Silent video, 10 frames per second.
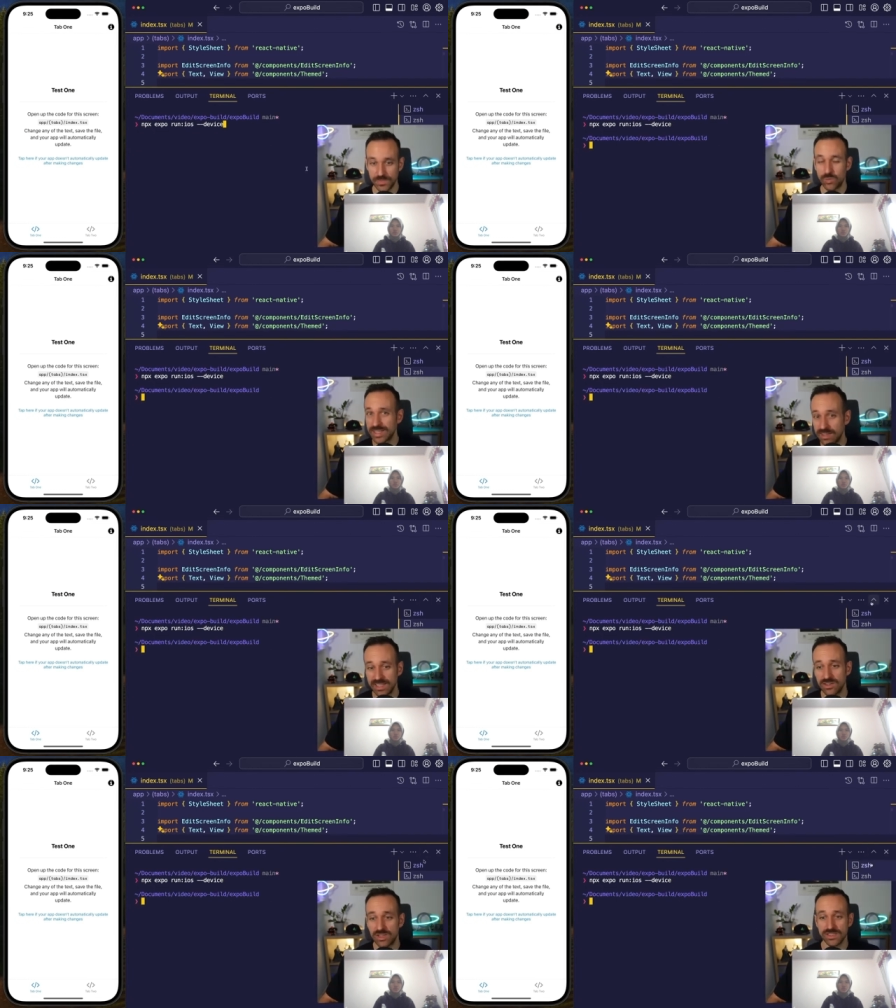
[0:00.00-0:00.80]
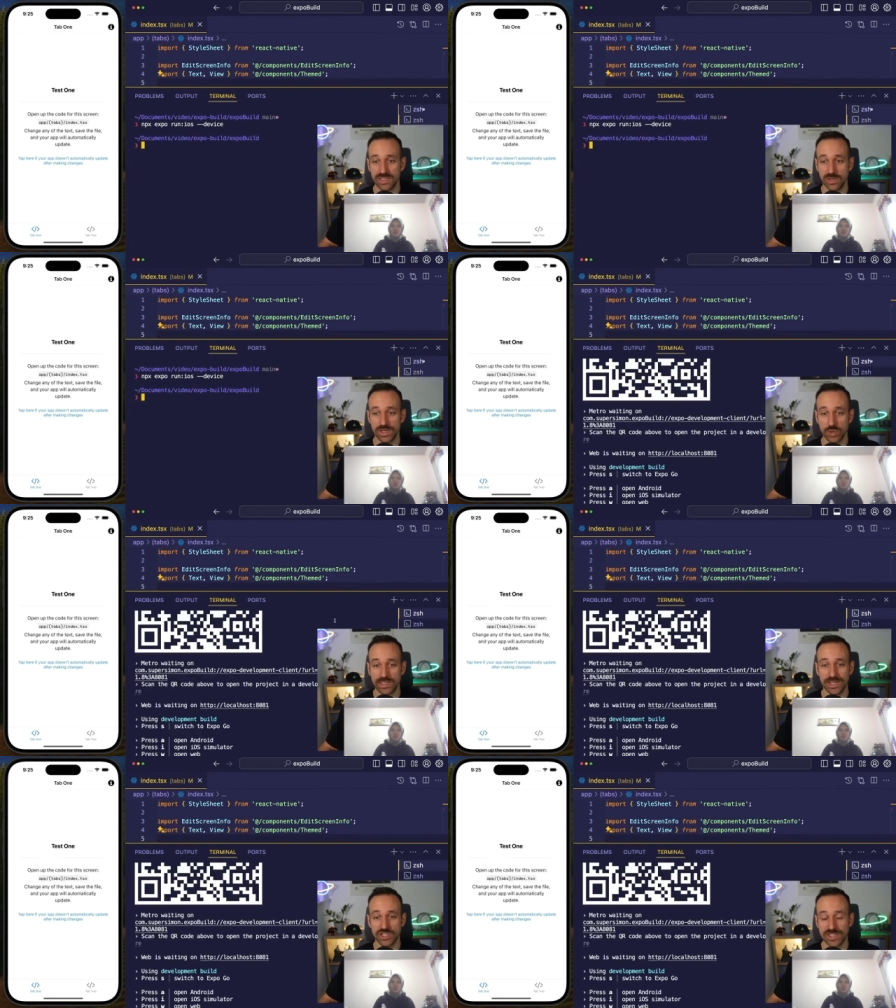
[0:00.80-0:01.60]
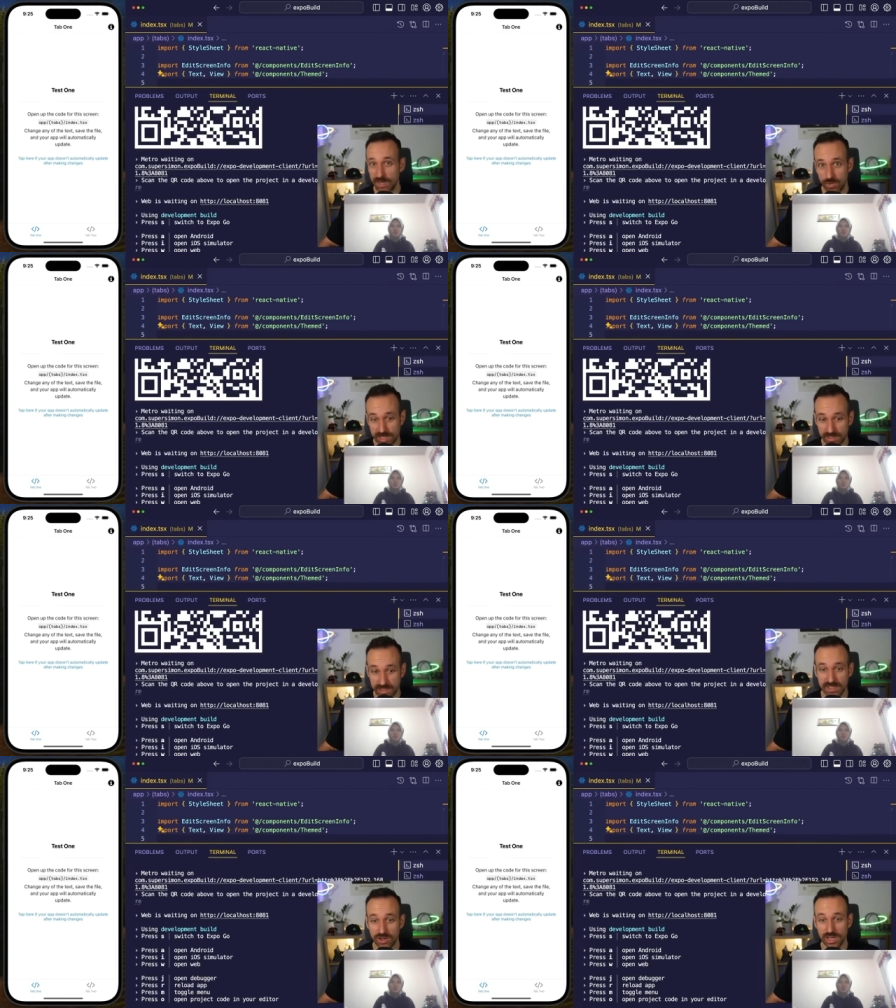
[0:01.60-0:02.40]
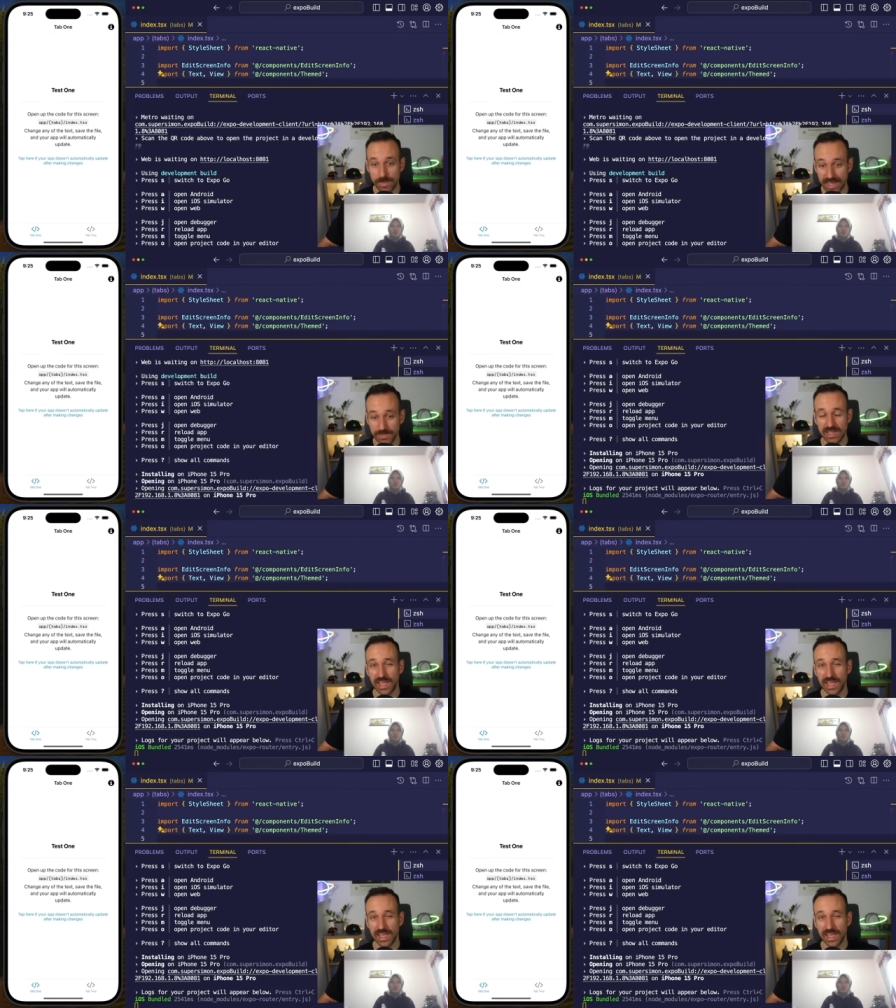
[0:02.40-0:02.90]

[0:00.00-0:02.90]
One caveat also that I want to quickly mention is I'm running this here on a Mac,